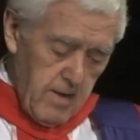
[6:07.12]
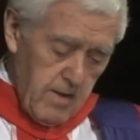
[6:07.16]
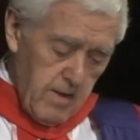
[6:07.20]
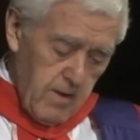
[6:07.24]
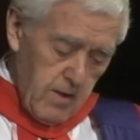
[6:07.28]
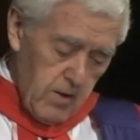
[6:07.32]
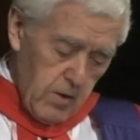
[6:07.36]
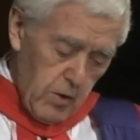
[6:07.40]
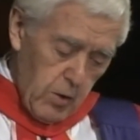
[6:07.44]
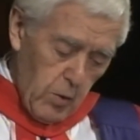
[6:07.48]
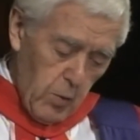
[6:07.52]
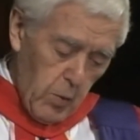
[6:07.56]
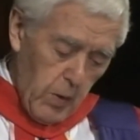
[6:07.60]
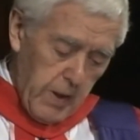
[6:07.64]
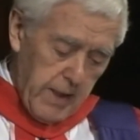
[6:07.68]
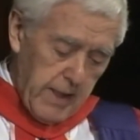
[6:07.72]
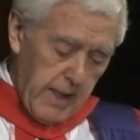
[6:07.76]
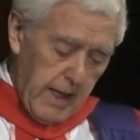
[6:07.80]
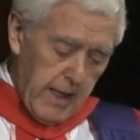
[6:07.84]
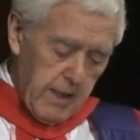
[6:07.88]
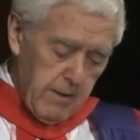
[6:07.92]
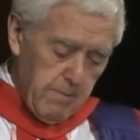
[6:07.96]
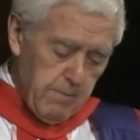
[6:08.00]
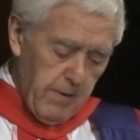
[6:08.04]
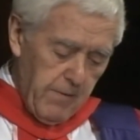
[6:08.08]
The
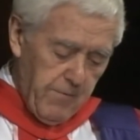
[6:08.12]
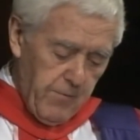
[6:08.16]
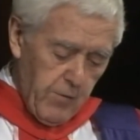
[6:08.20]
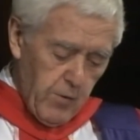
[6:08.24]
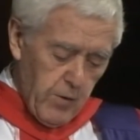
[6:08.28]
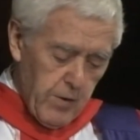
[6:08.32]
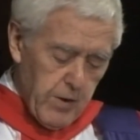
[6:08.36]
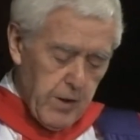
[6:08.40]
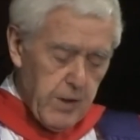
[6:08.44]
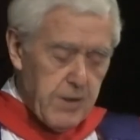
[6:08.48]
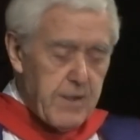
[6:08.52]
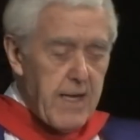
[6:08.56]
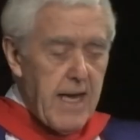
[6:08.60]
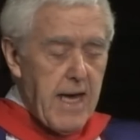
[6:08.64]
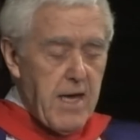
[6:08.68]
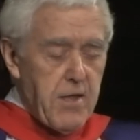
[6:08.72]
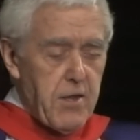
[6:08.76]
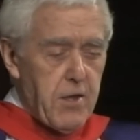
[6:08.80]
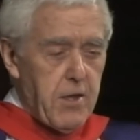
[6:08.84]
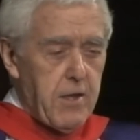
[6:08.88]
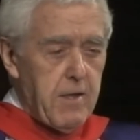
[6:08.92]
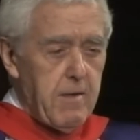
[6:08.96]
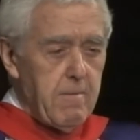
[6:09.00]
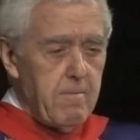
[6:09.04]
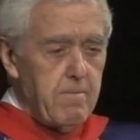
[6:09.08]
weekend before her
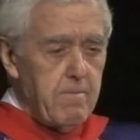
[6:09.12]
death,